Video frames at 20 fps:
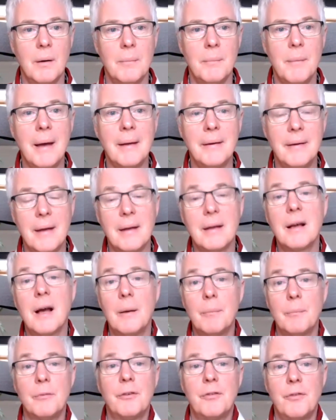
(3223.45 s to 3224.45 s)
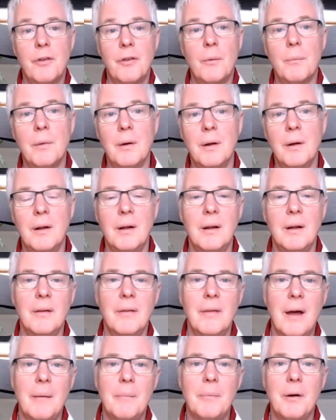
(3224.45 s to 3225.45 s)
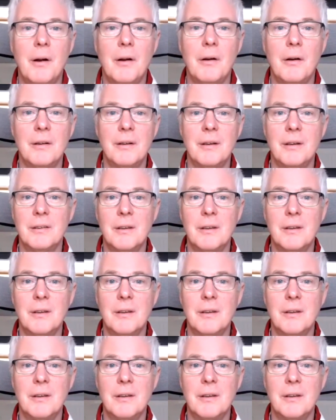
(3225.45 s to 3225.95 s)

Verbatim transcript: mandate comes from that priority.